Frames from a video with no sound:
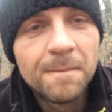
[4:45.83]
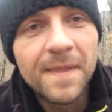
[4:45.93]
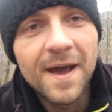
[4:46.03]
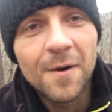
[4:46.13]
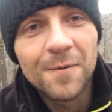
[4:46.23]

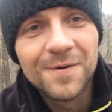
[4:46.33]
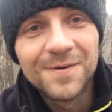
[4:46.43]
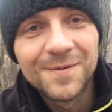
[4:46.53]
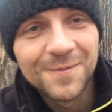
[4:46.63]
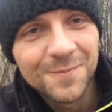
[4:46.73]
Now,
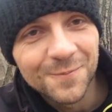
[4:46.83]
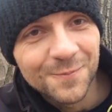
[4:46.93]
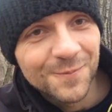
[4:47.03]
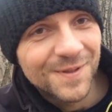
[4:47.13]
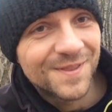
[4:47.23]

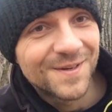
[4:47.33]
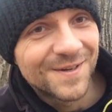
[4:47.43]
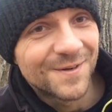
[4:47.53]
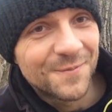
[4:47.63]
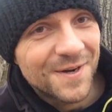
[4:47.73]
with
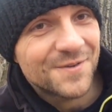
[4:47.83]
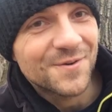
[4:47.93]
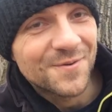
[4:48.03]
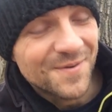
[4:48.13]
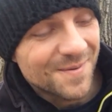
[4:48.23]
the
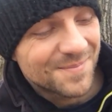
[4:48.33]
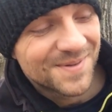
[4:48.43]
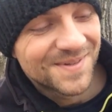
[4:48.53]
Ranger grip,